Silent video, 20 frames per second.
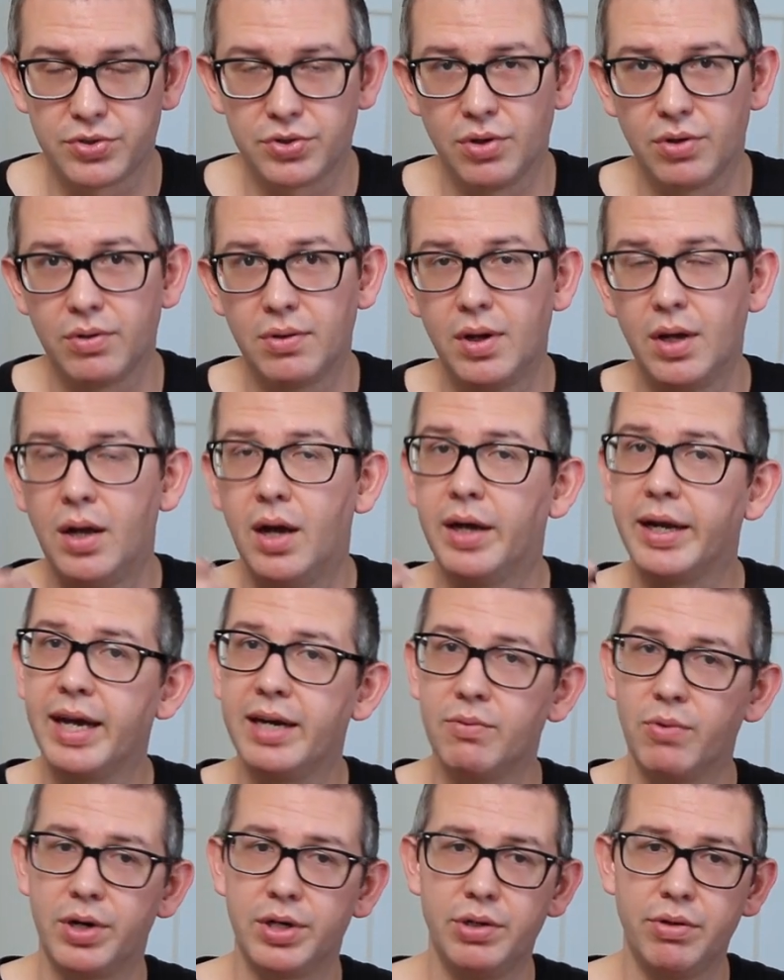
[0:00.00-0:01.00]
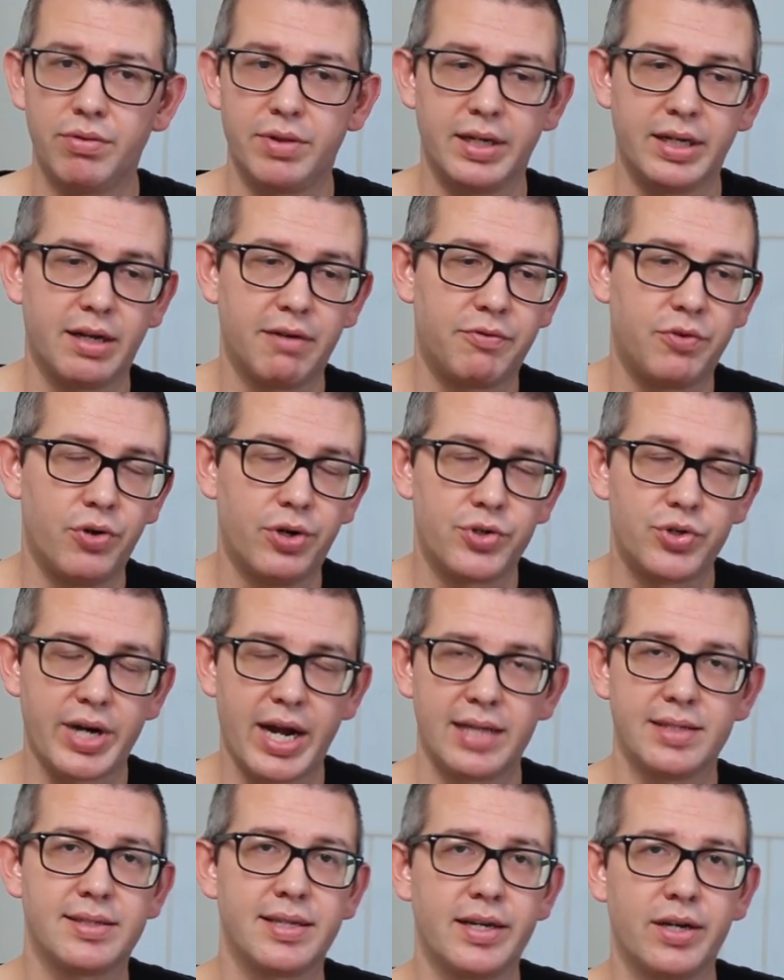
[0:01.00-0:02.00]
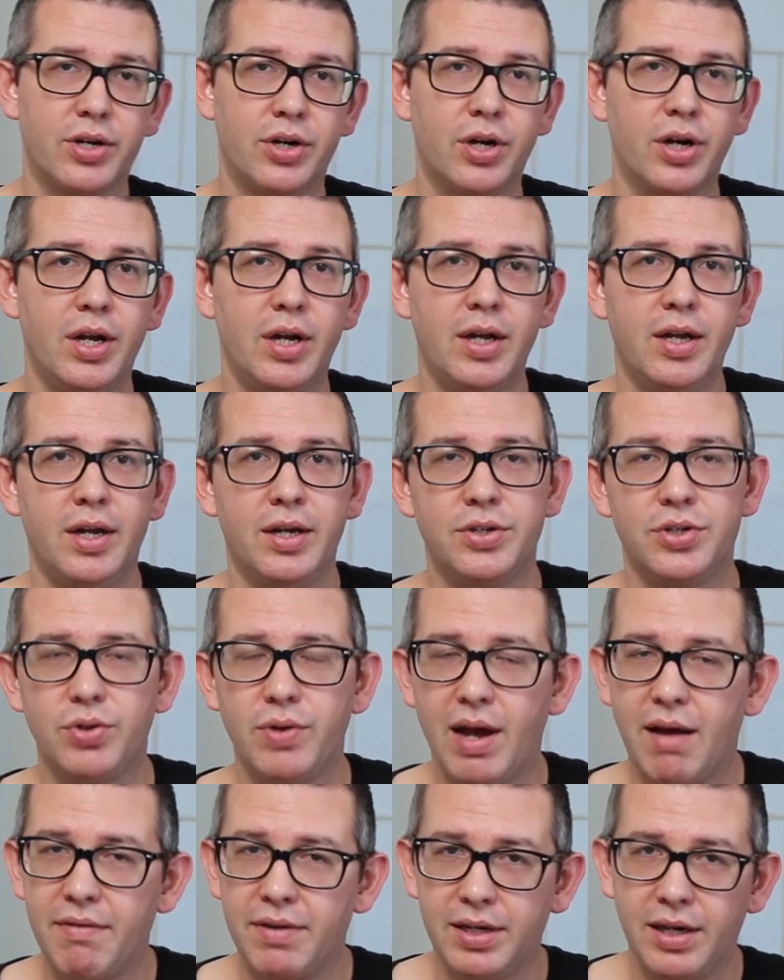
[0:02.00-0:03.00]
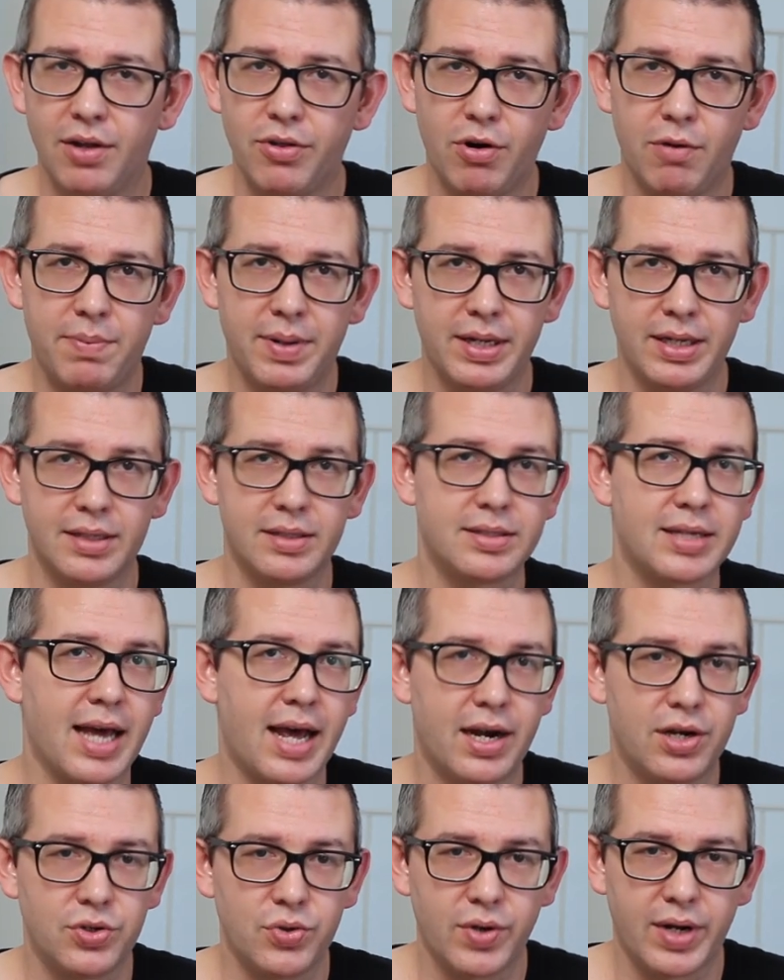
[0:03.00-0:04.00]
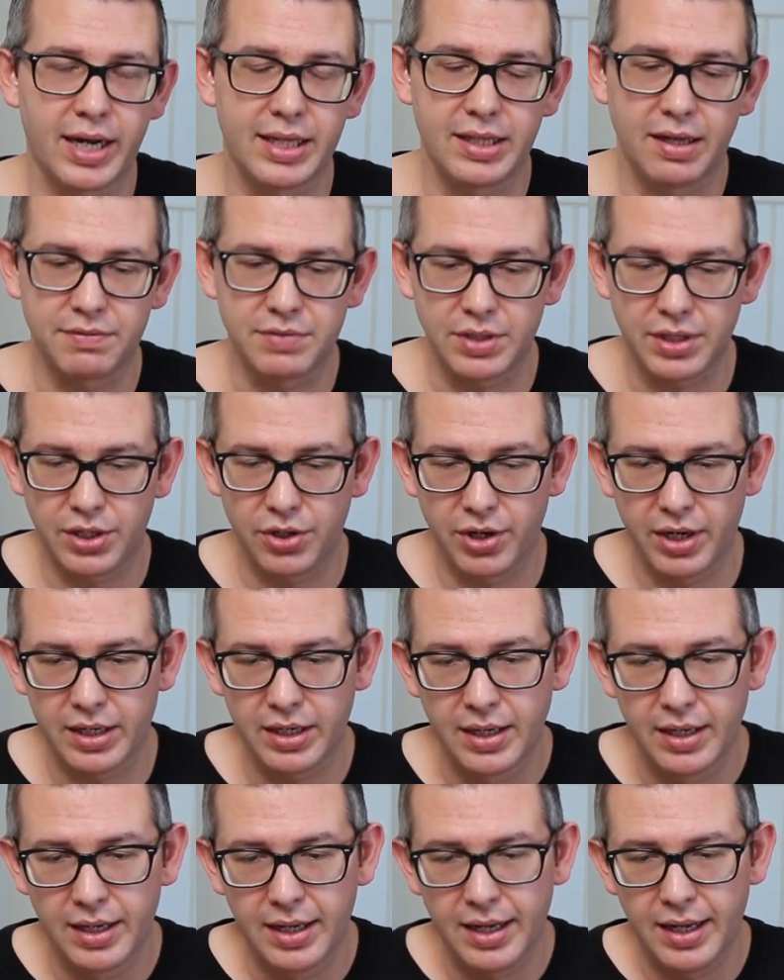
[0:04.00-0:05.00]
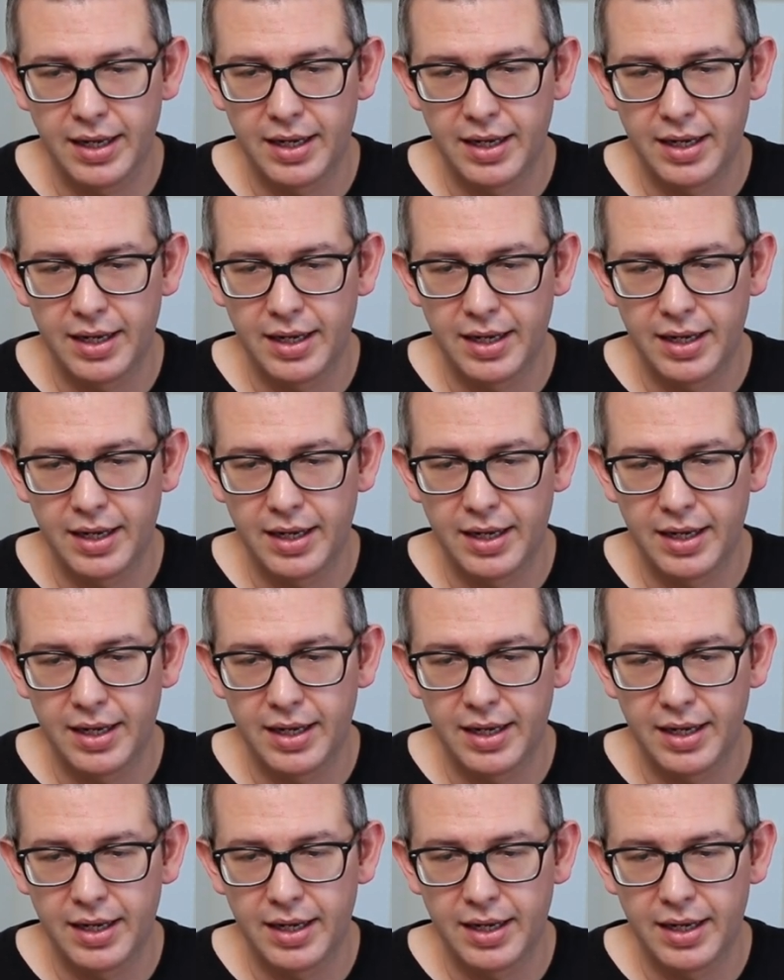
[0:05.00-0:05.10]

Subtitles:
So again, what do you think? If you're a translator, do you have any other opinions how to do it? I'd love to hear it.